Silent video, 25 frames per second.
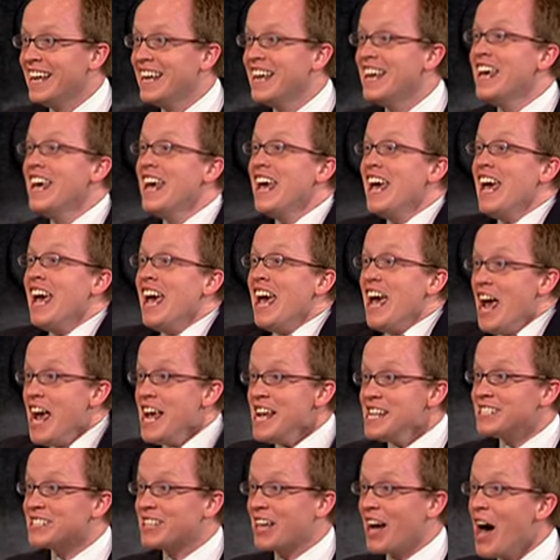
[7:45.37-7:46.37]
Yeah?
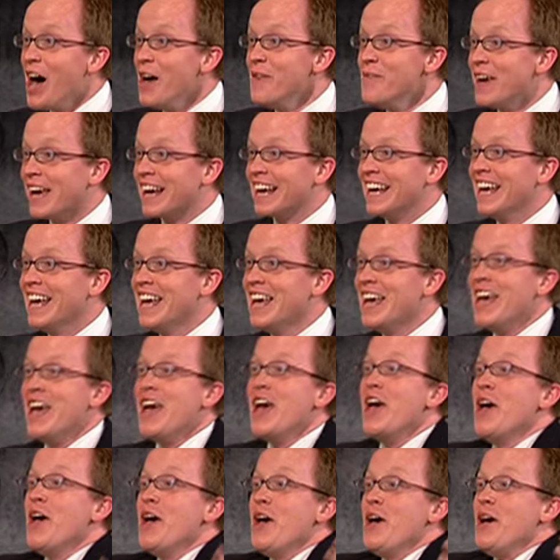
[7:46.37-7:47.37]
Hey, I didn't, ex didn't
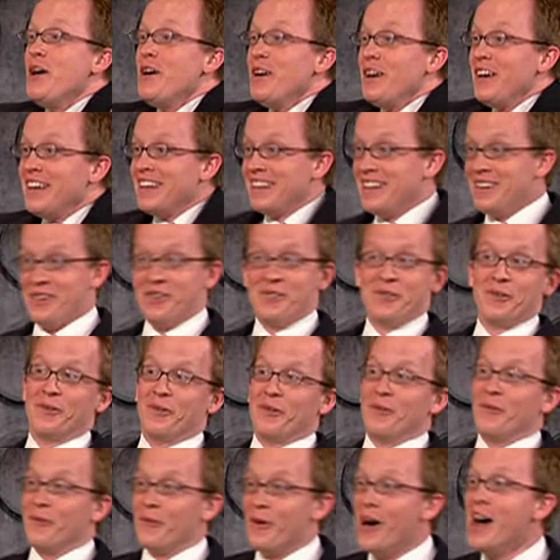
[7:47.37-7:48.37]
expect to see you.
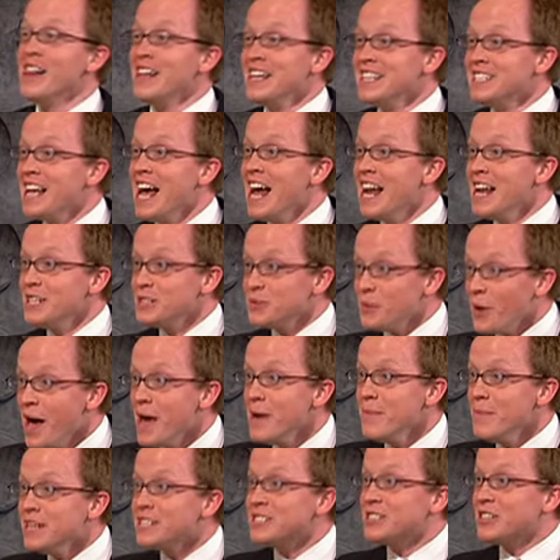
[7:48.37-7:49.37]
Well, he's on his
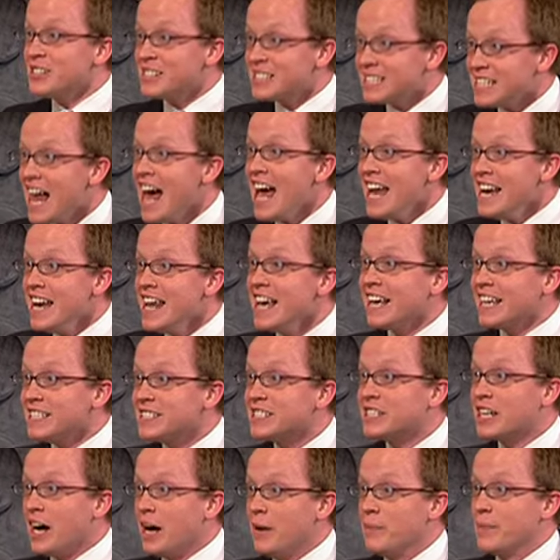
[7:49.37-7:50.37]
way. Mister Slotnick
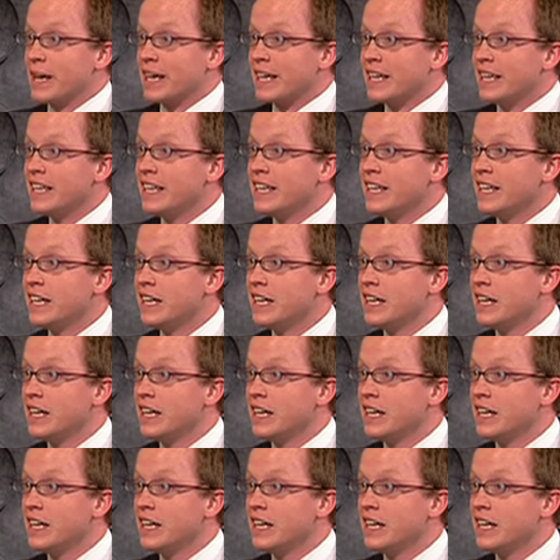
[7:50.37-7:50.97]
is coming. Oh, my